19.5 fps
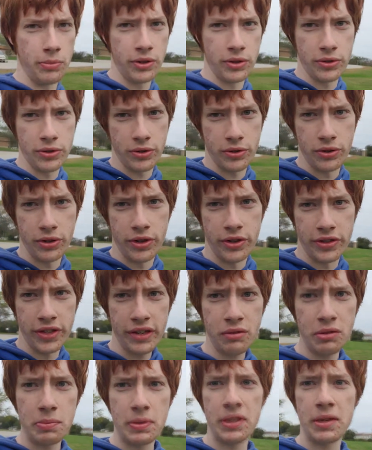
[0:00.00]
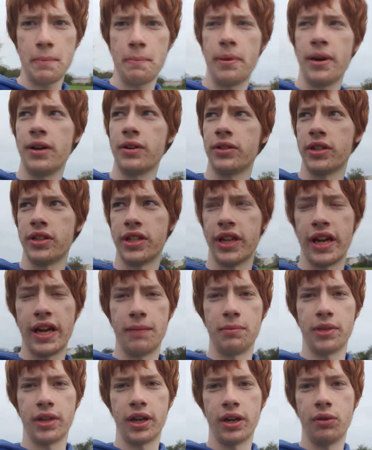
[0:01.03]
school because that would be about the
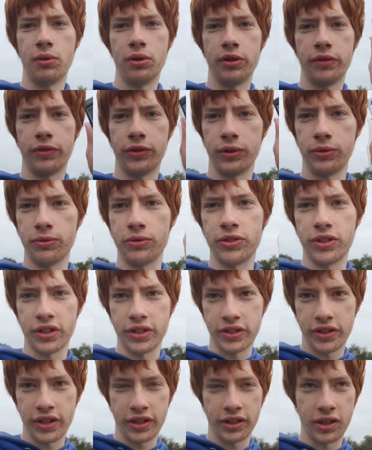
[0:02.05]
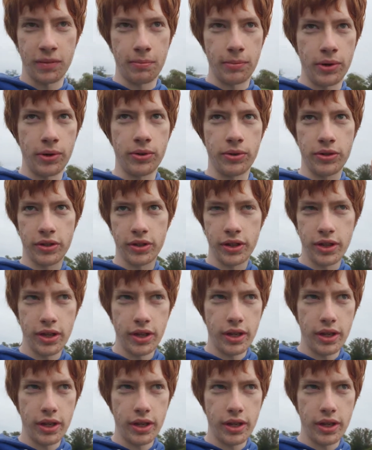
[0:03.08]
time that I would have used this thing the most.